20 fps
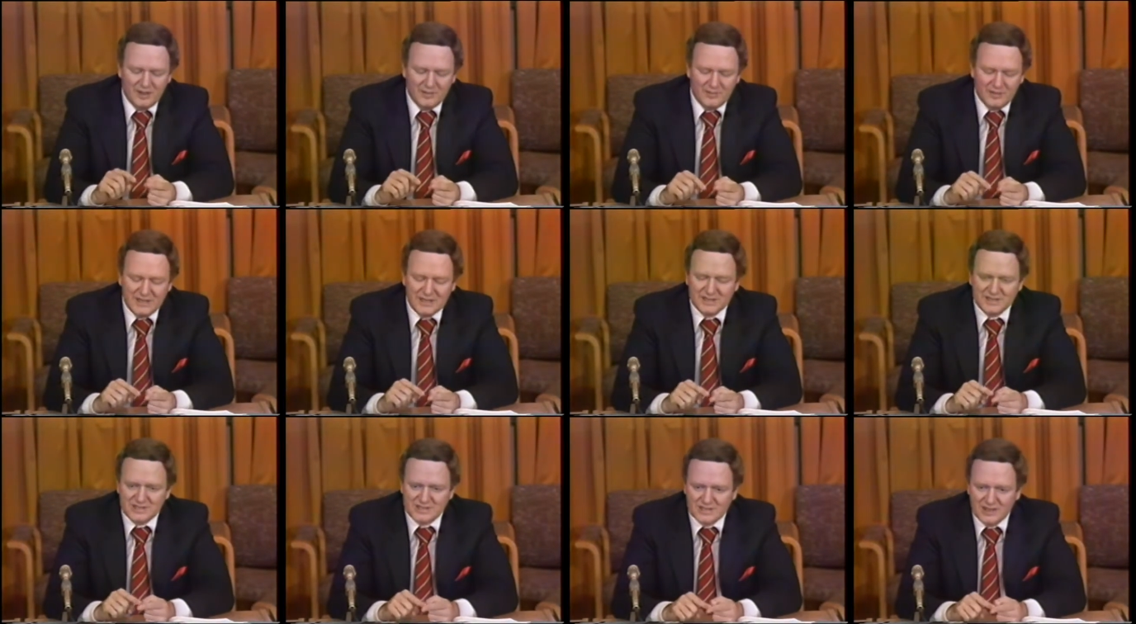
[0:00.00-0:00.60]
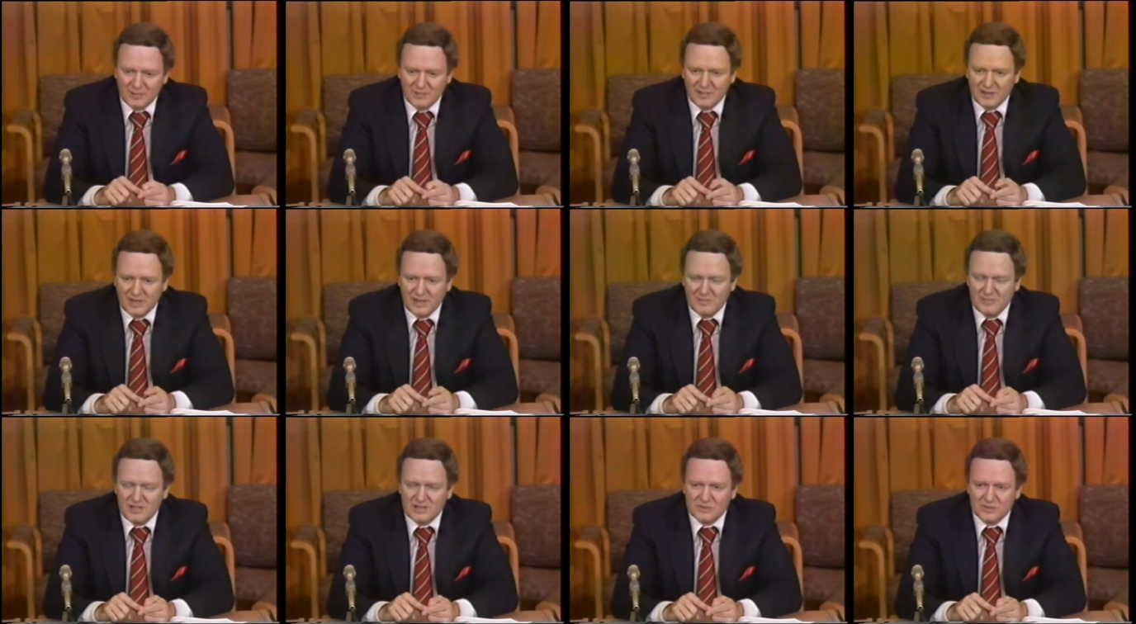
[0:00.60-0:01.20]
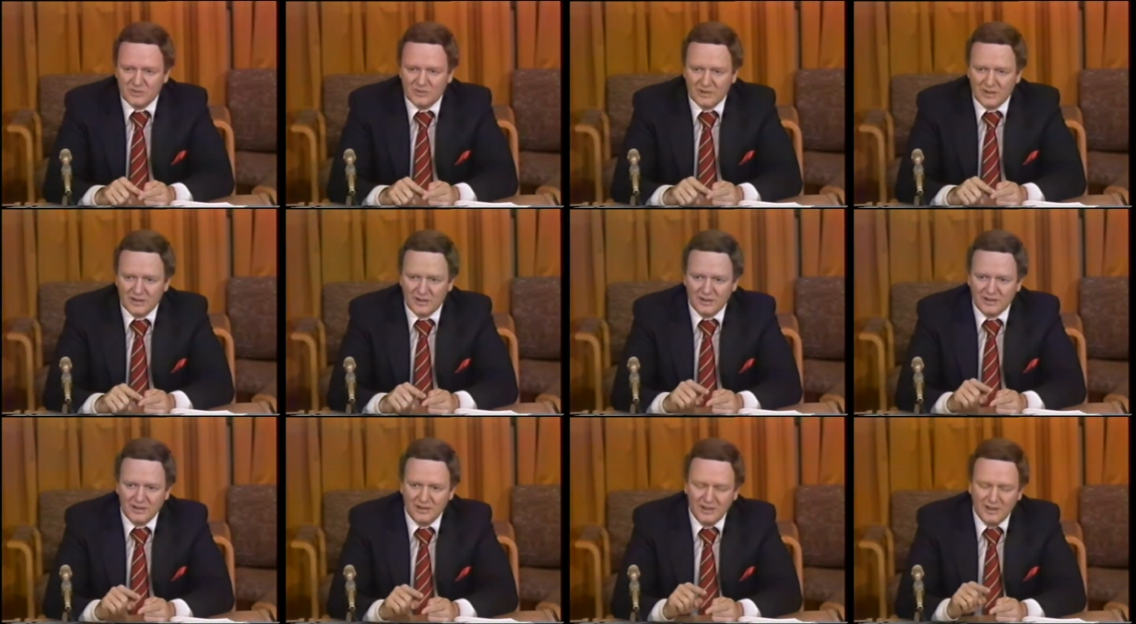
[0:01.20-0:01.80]
being somebody between,
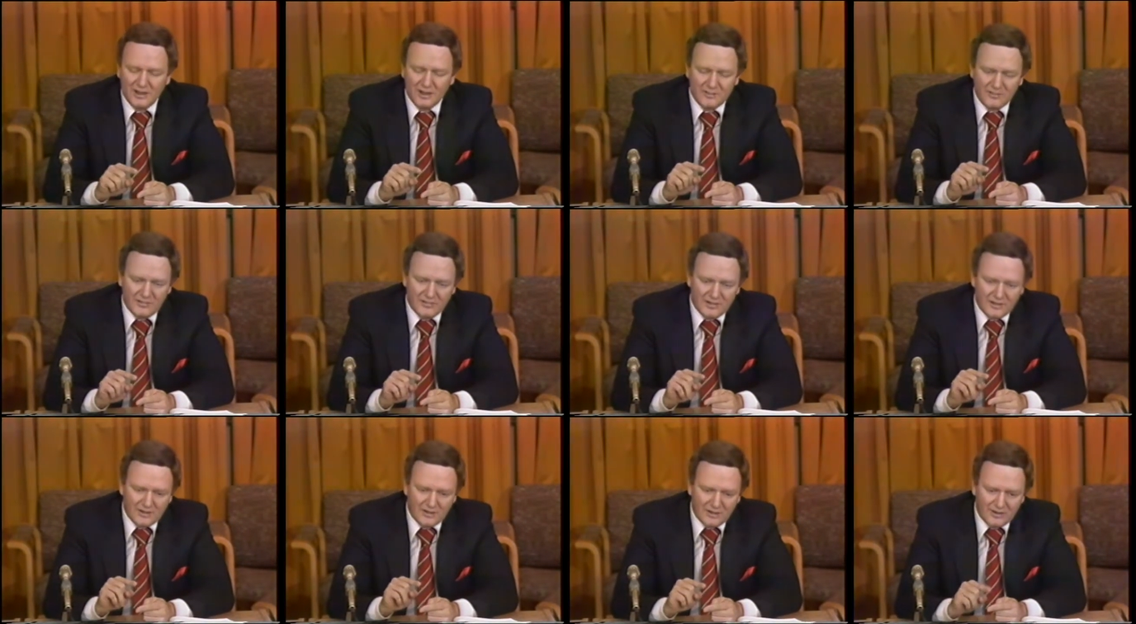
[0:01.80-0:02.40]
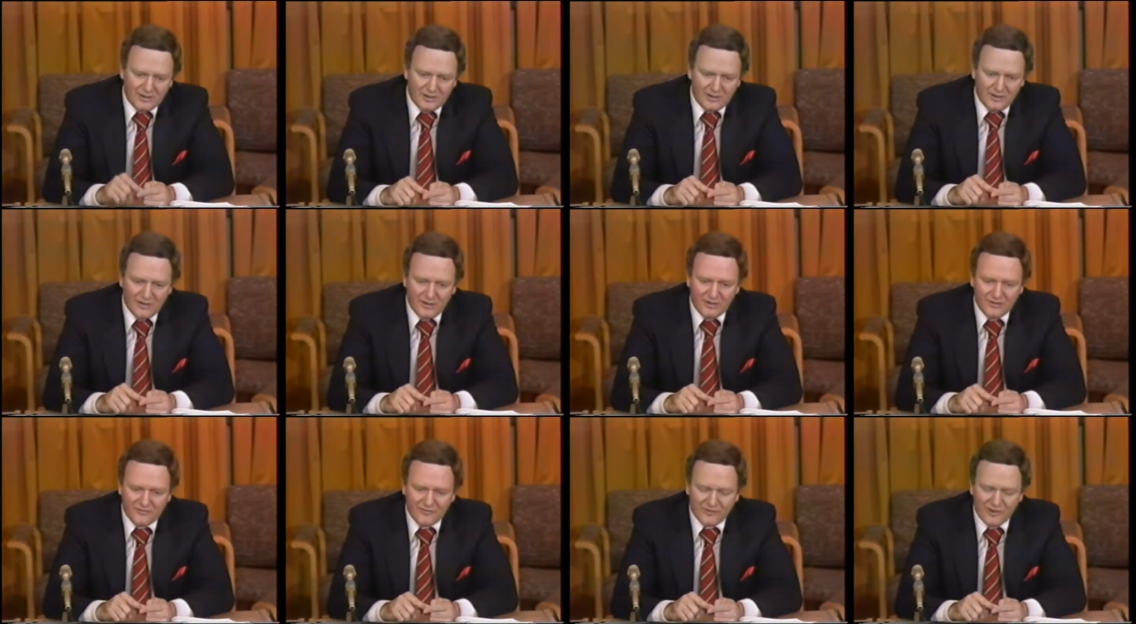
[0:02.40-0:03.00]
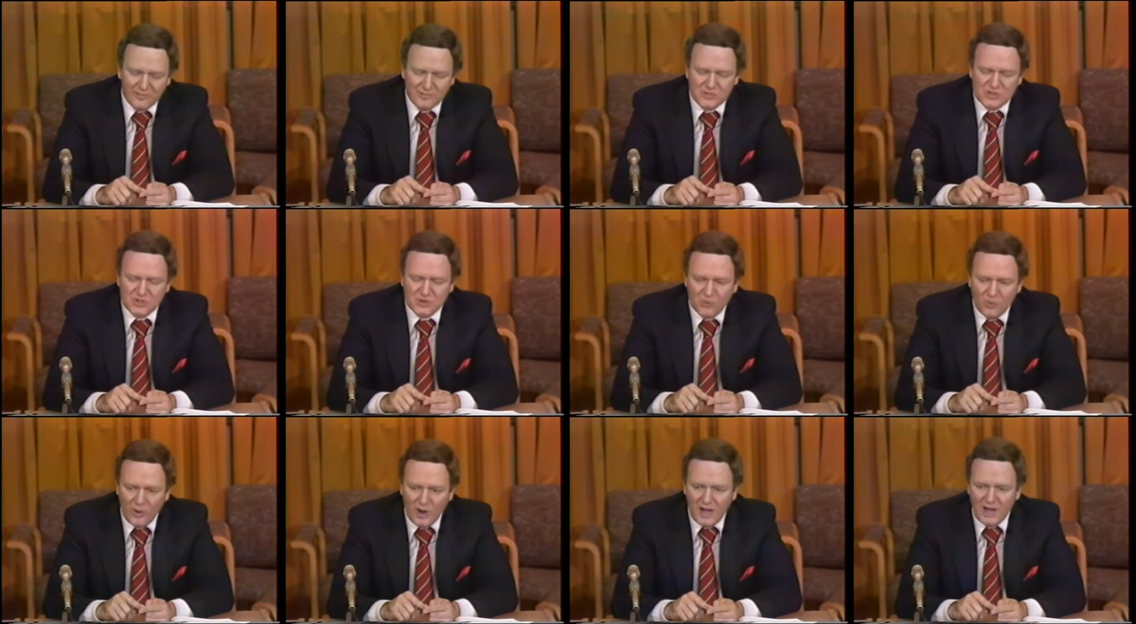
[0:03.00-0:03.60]
uh, from
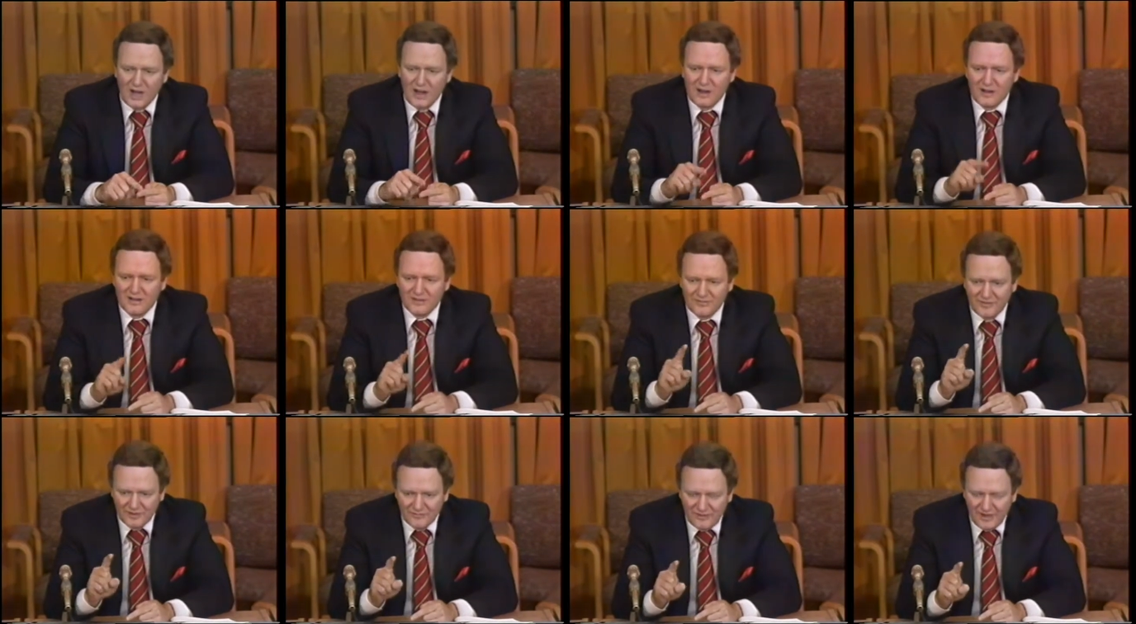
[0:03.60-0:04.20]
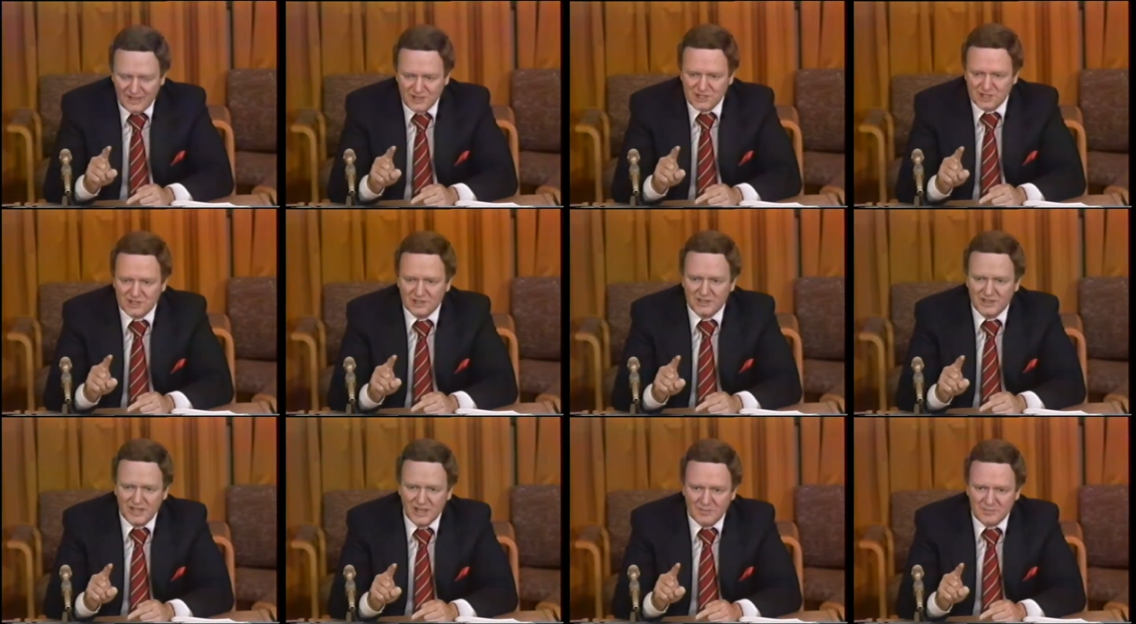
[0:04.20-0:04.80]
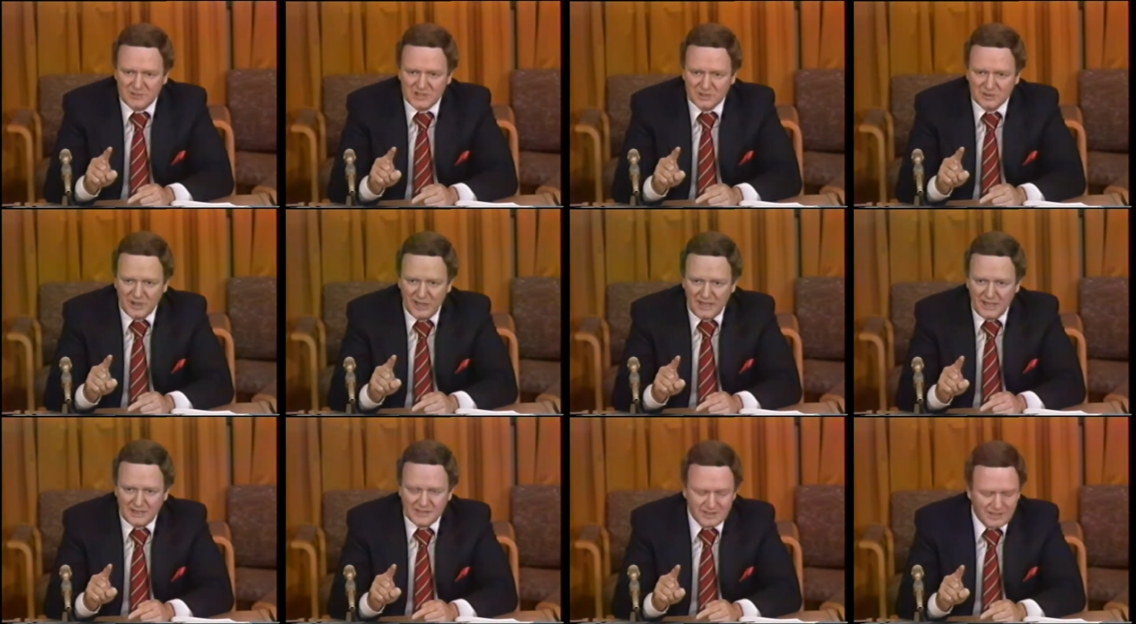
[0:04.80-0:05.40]
12 eventually up to
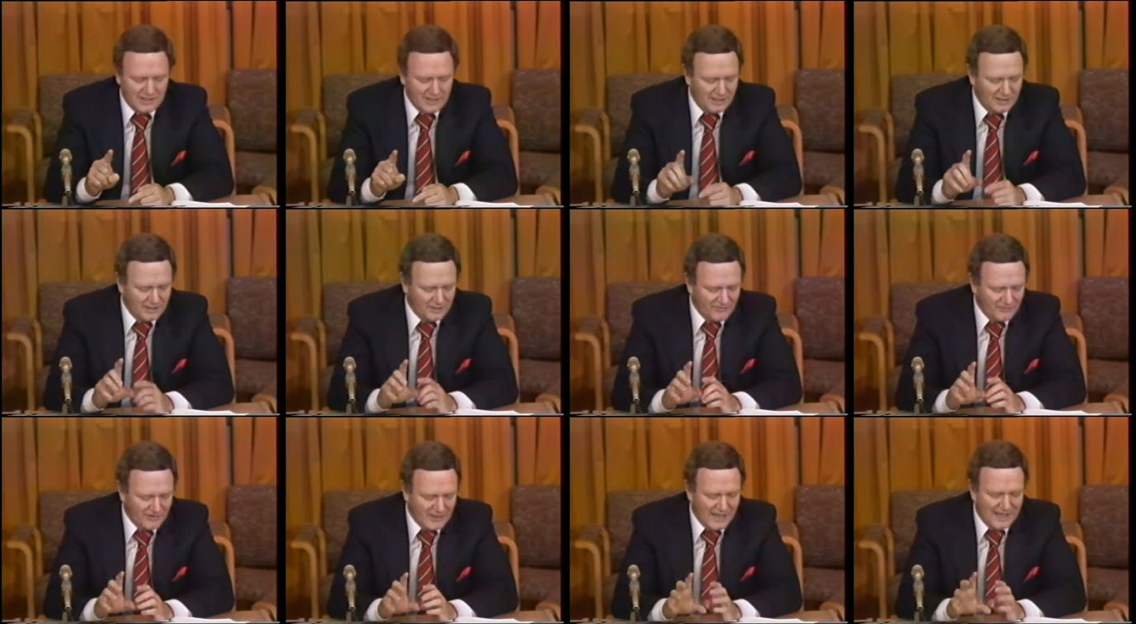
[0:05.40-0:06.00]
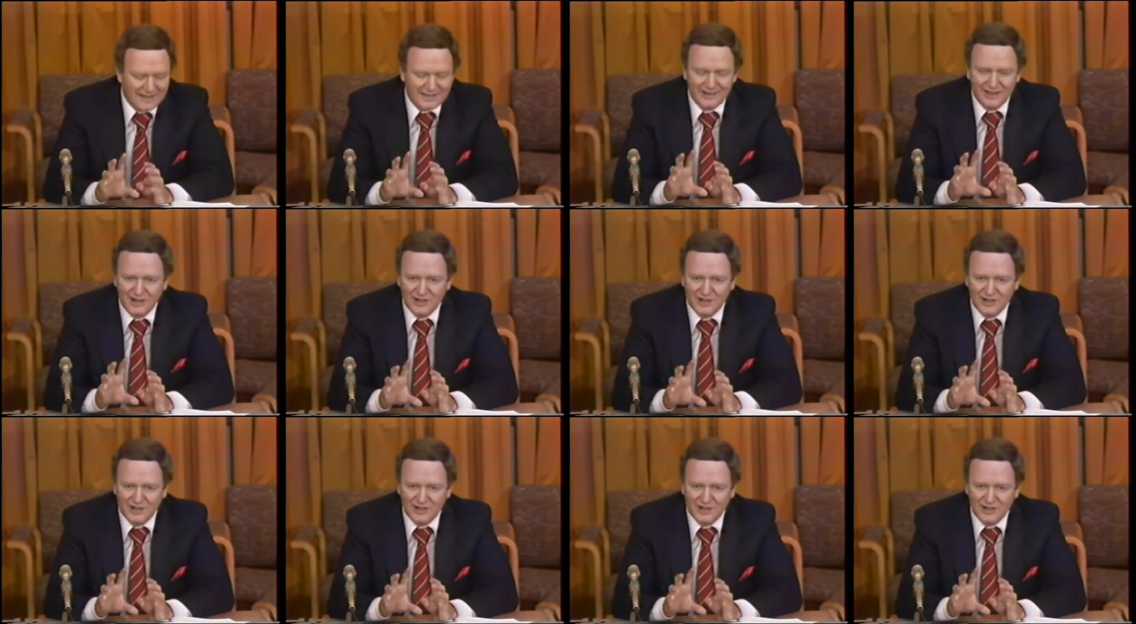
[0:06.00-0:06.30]
18, in fact,